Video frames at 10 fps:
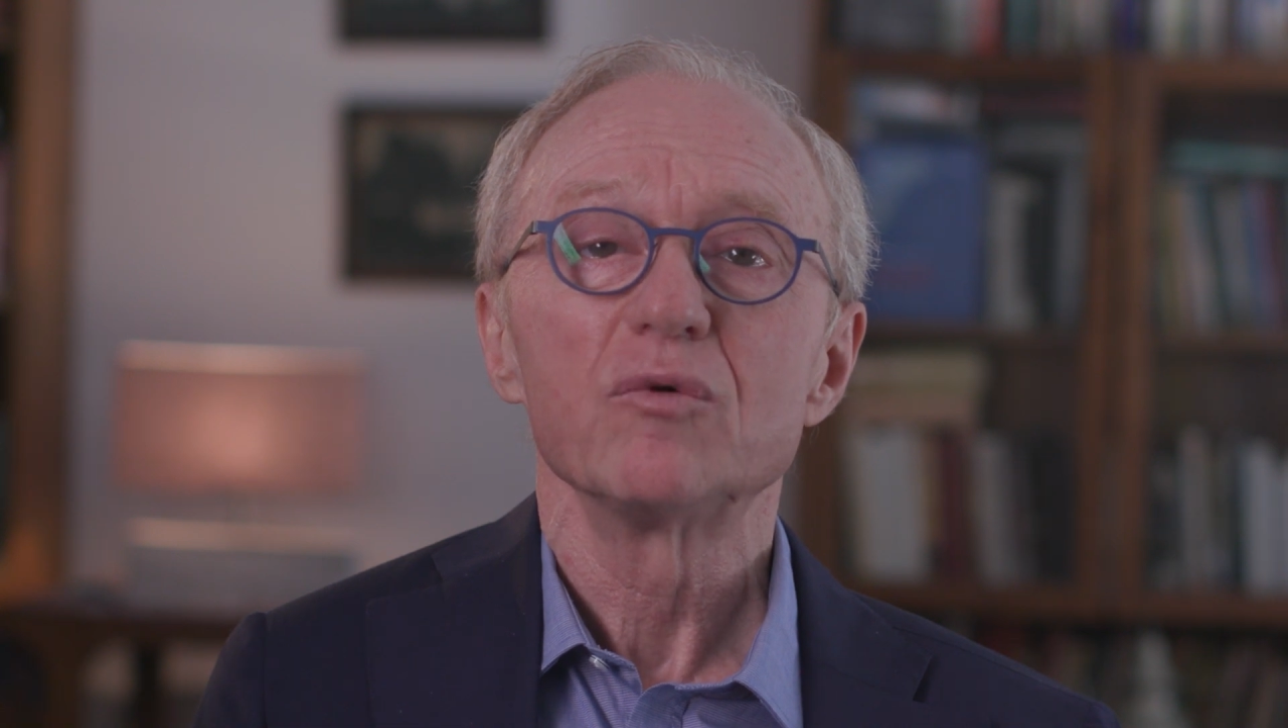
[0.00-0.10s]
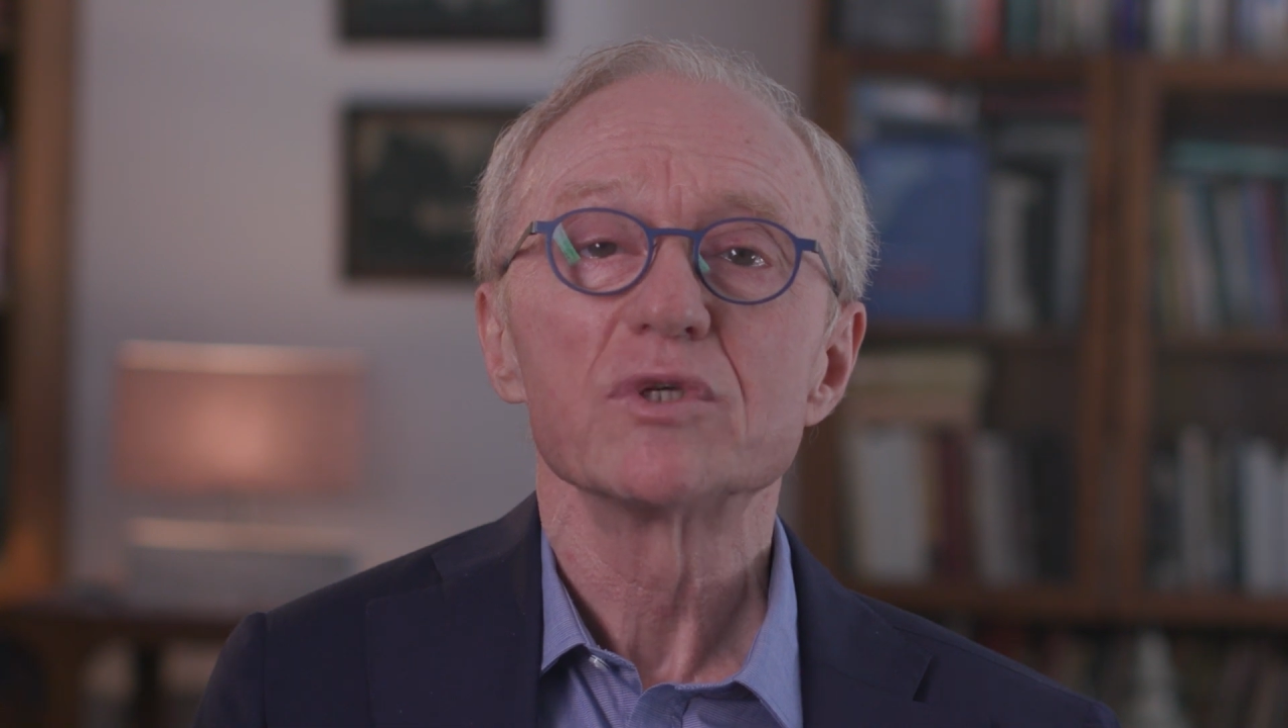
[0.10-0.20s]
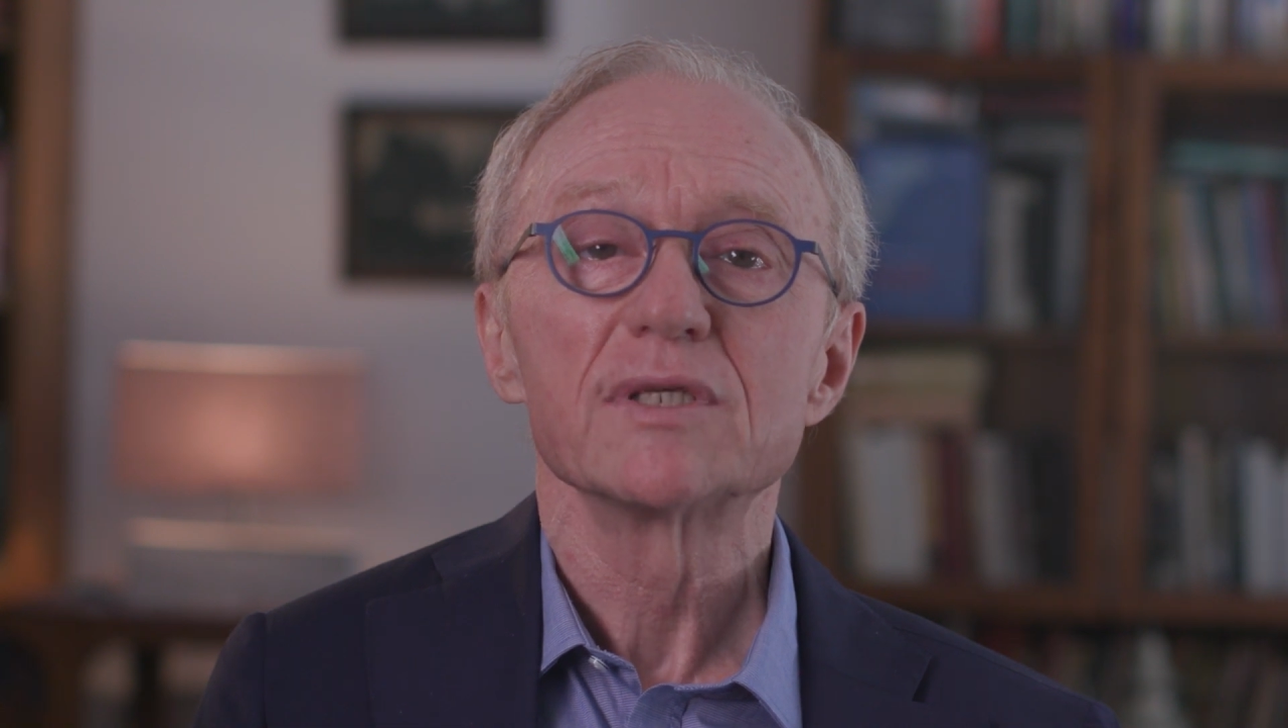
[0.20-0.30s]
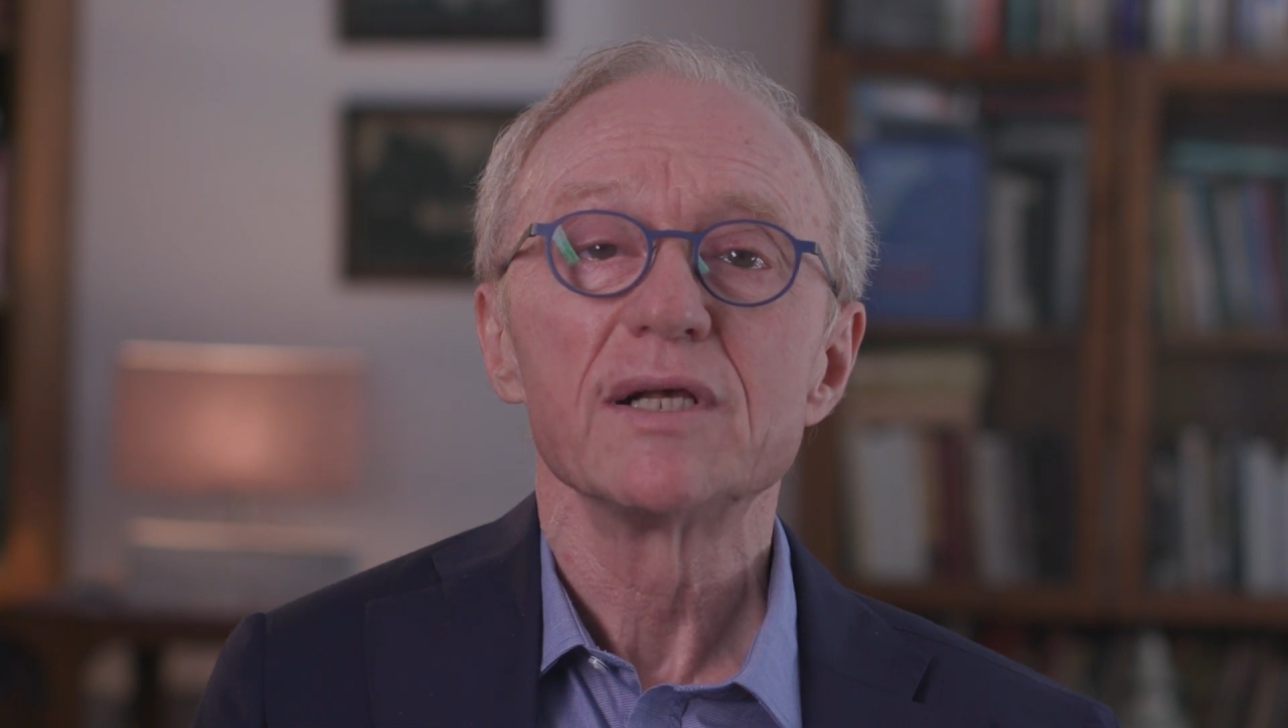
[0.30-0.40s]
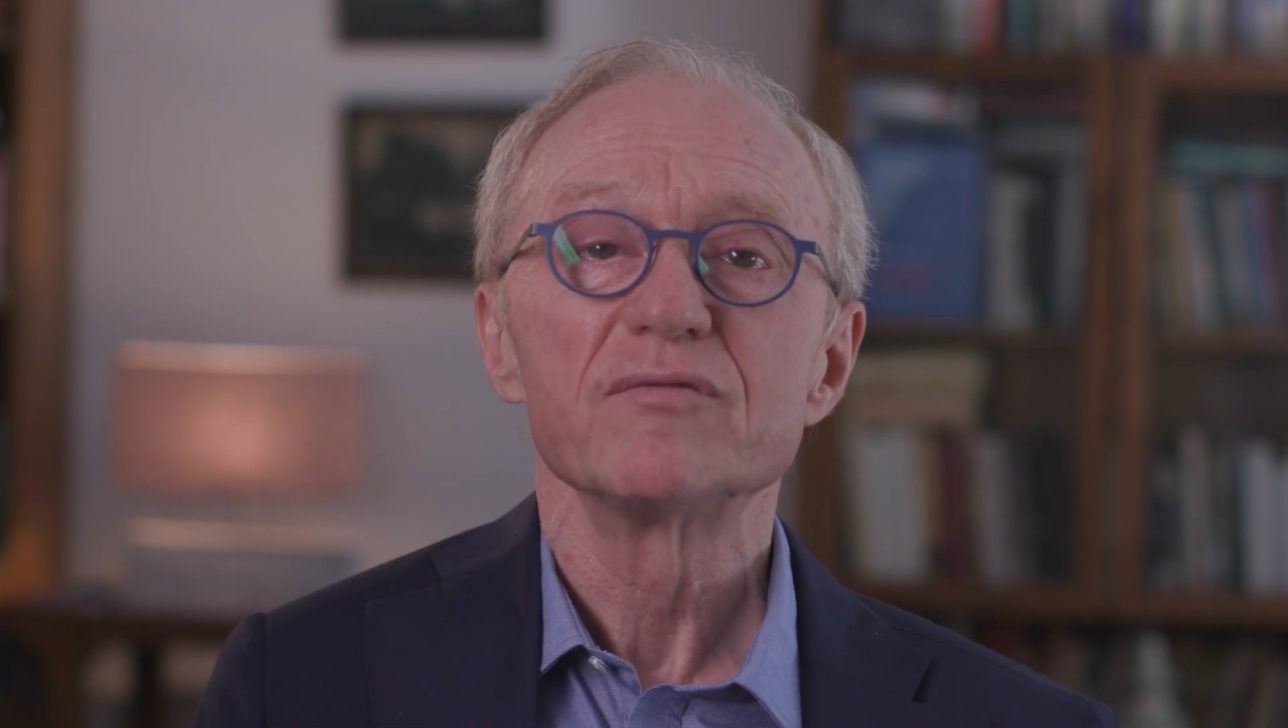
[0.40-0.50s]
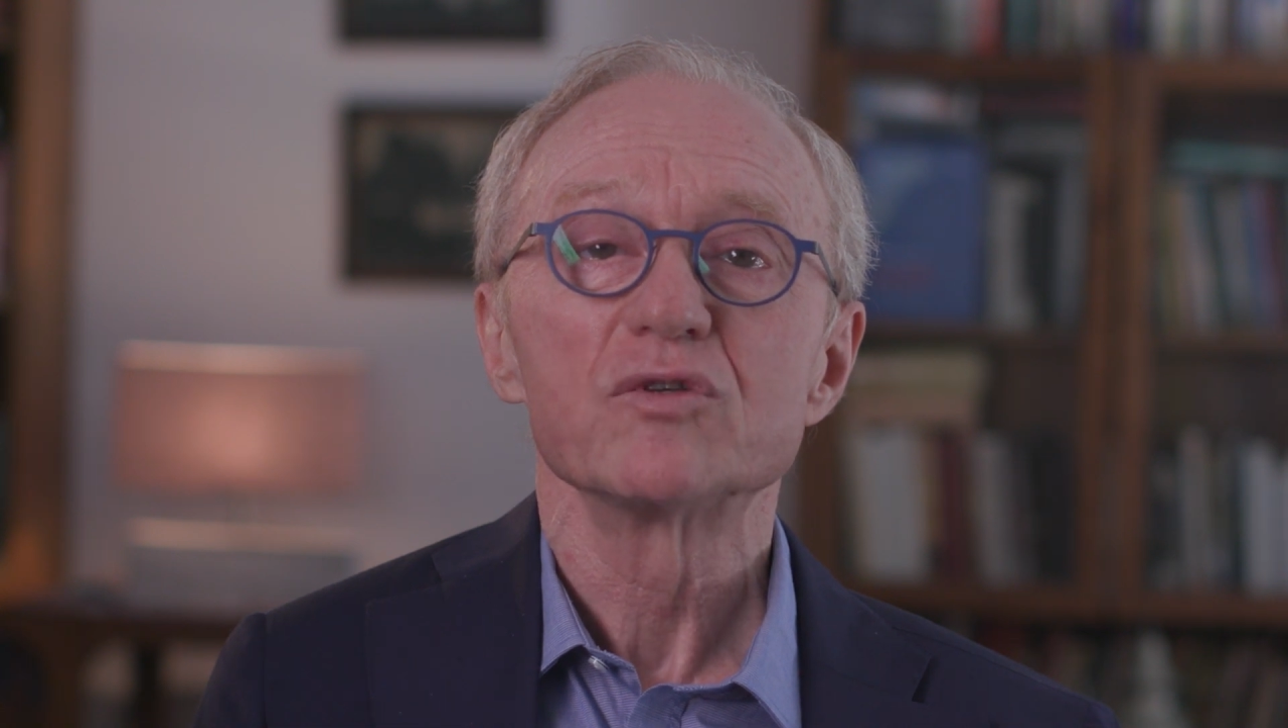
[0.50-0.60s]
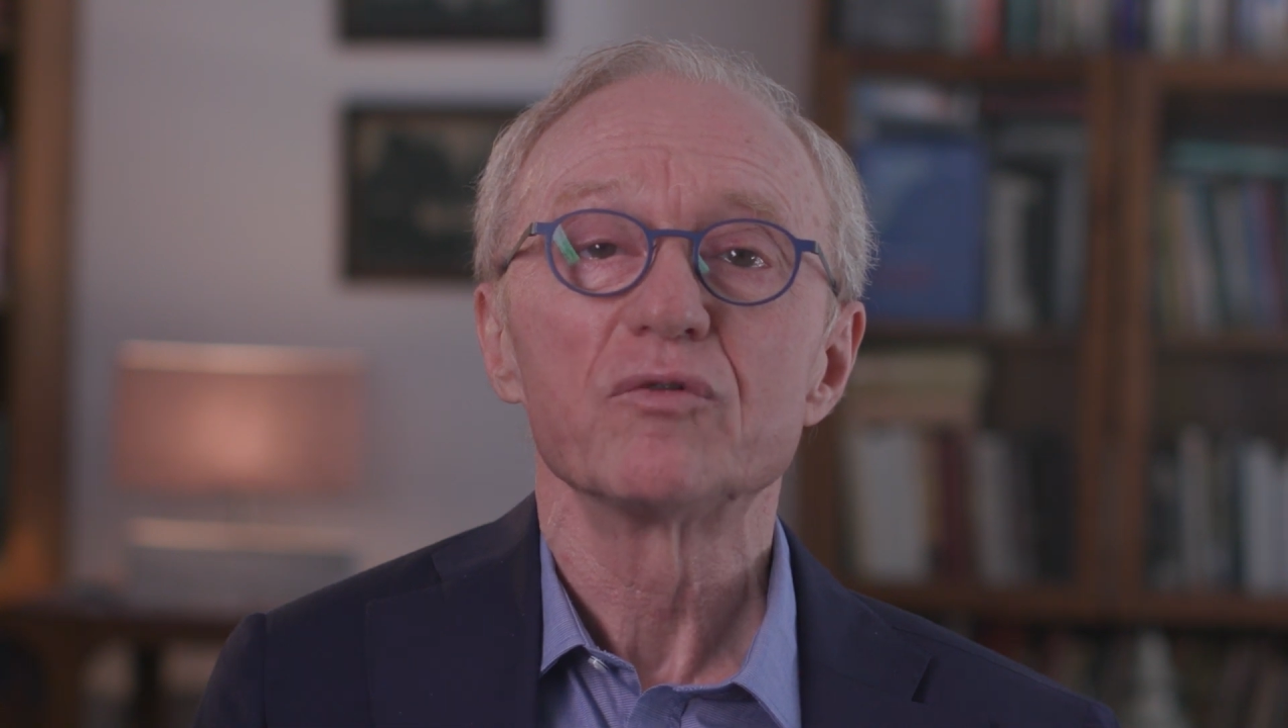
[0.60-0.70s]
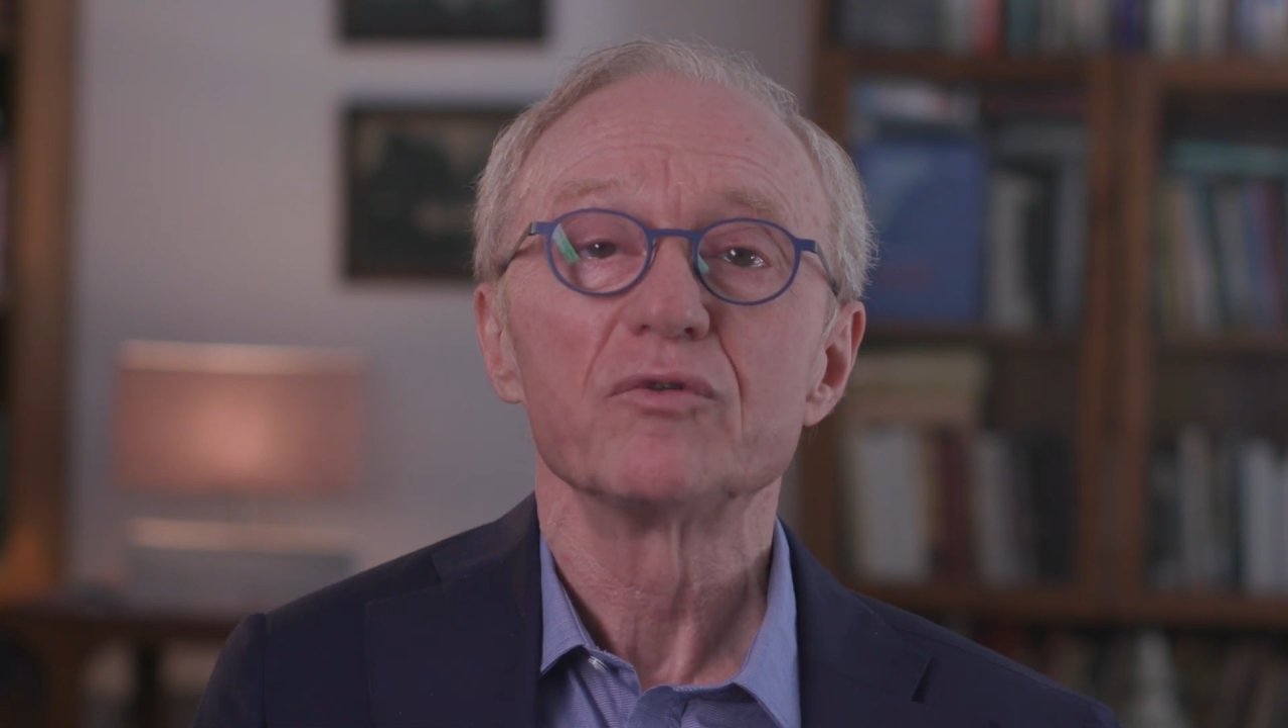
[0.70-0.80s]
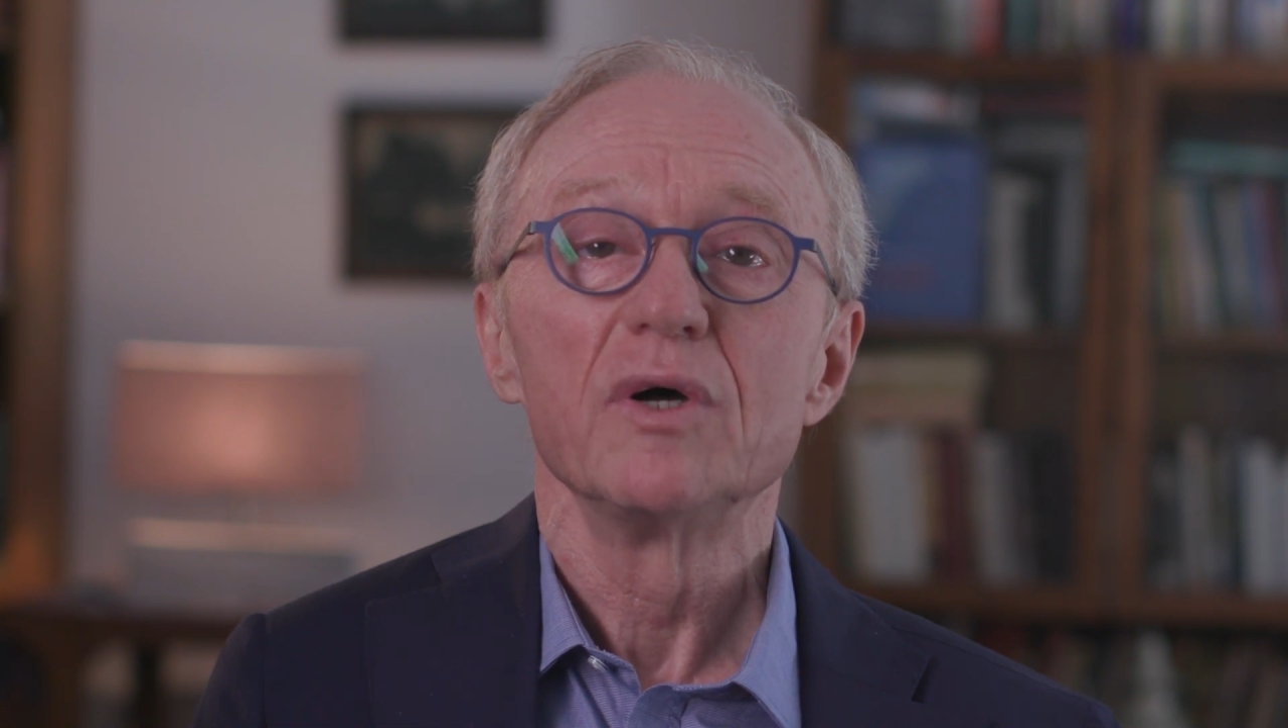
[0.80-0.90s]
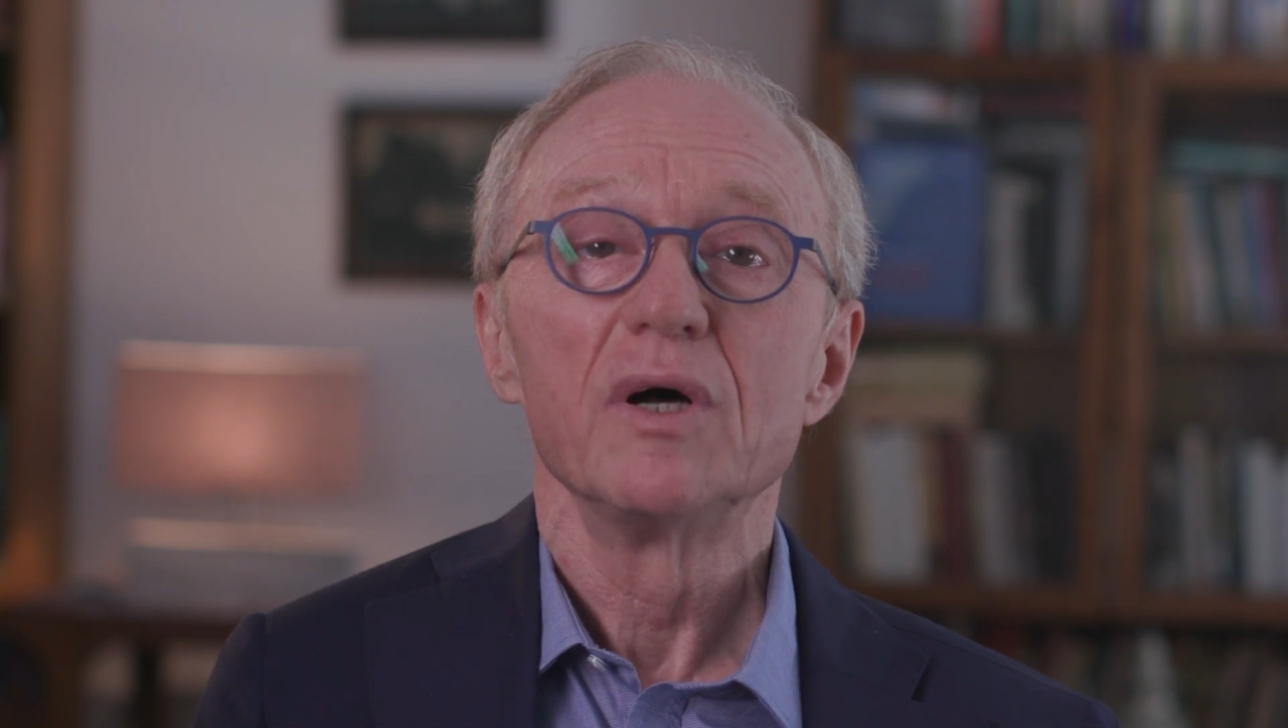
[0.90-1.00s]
ourselves of